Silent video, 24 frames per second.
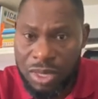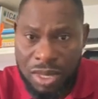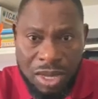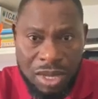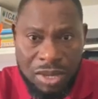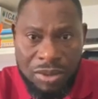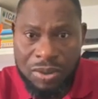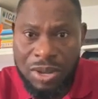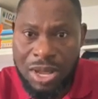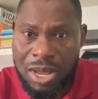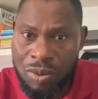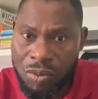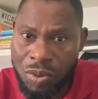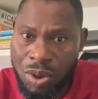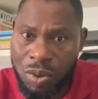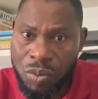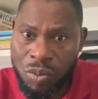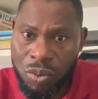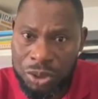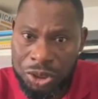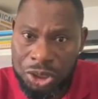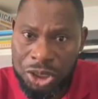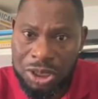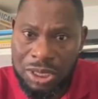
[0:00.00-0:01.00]
You can go and
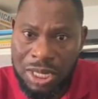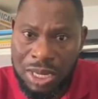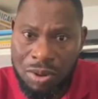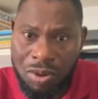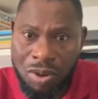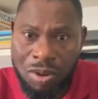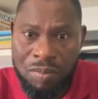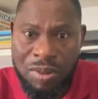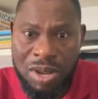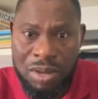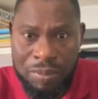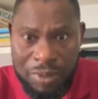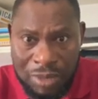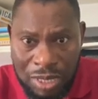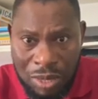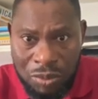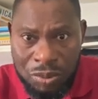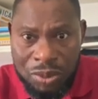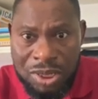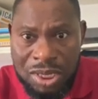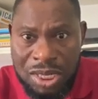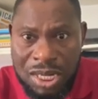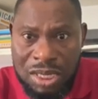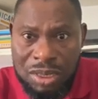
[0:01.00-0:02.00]
watch it and come back, but I will
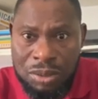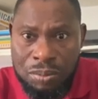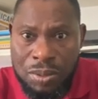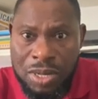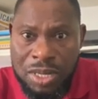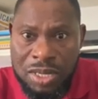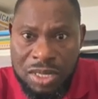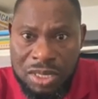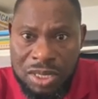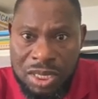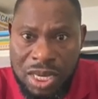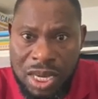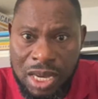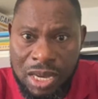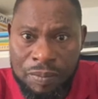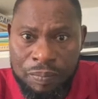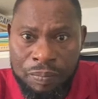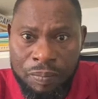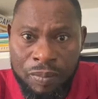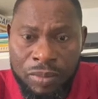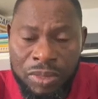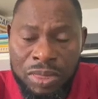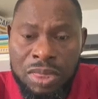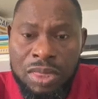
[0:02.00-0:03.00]
still explain it here.
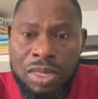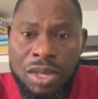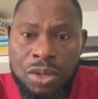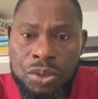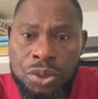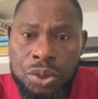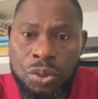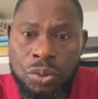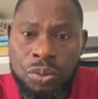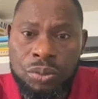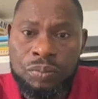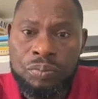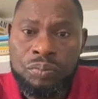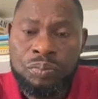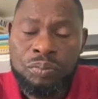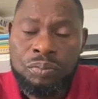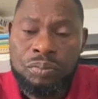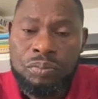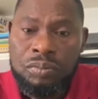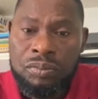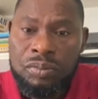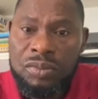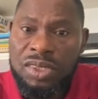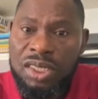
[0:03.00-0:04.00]
So,
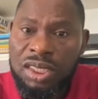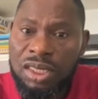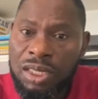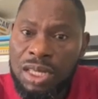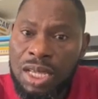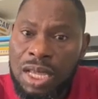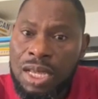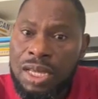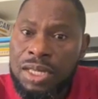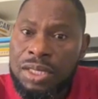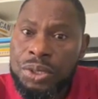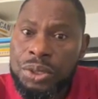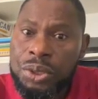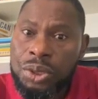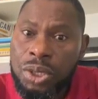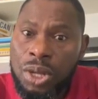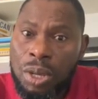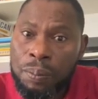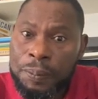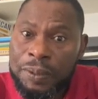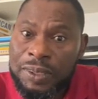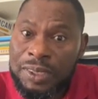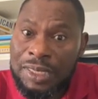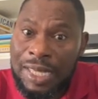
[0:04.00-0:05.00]

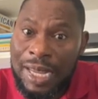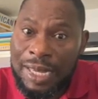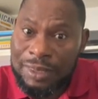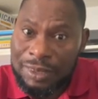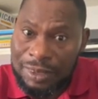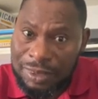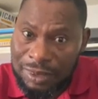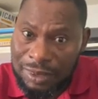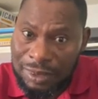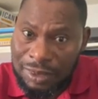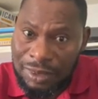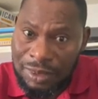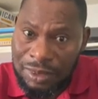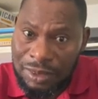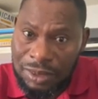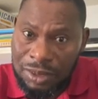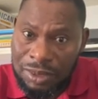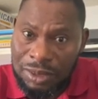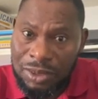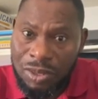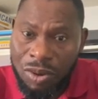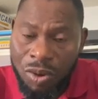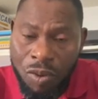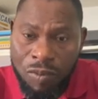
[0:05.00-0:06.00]

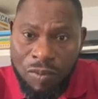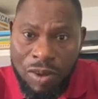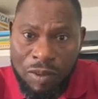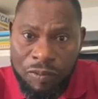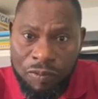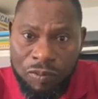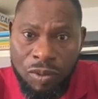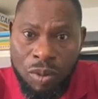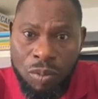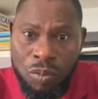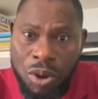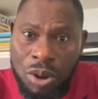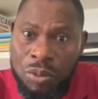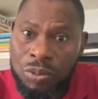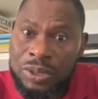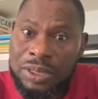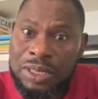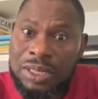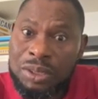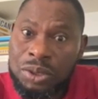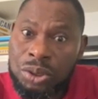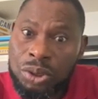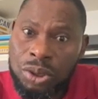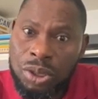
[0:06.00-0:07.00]
substance over form. When we
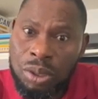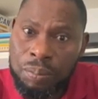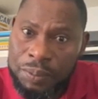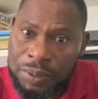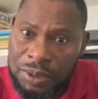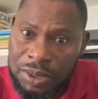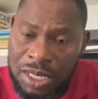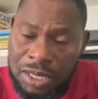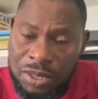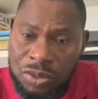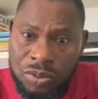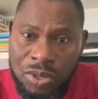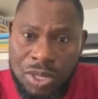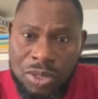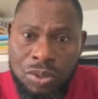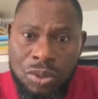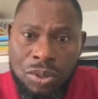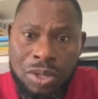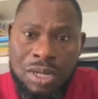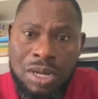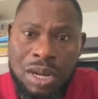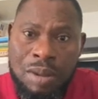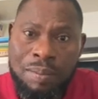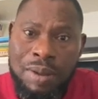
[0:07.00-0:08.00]
say substance, we're
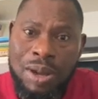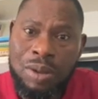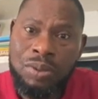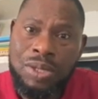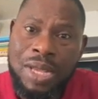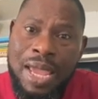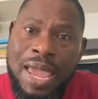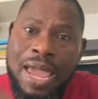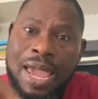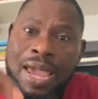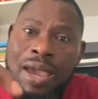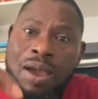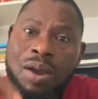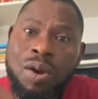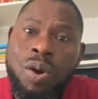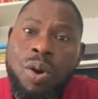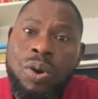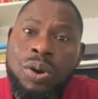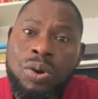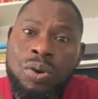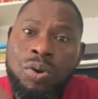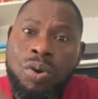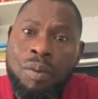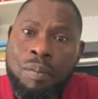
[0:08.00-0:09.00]
talking about
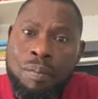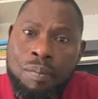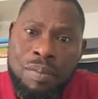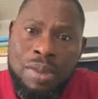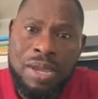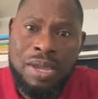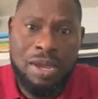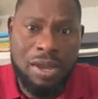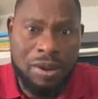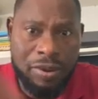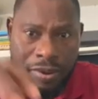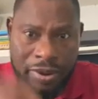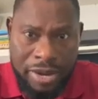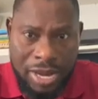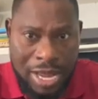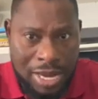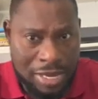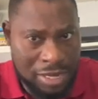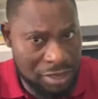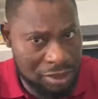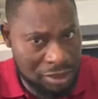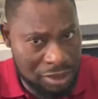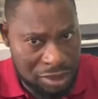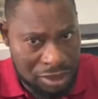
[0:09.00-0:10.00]
economic
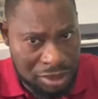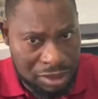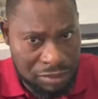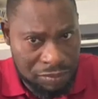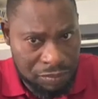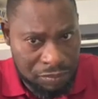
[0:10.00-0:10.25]
reality.